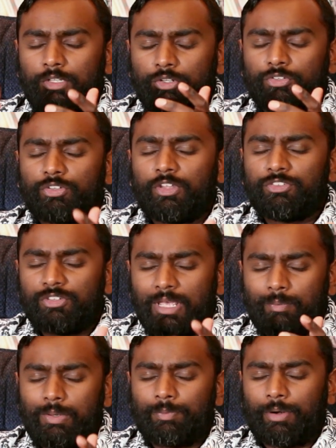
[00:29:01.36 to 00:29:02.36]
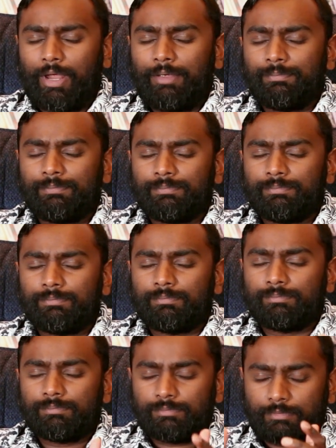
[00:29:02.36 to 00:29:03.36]
In your Son's name we pray.
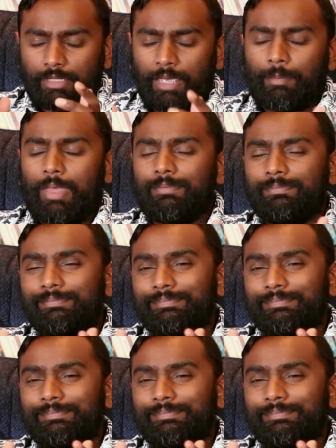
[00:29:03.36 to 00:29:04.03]
Amen.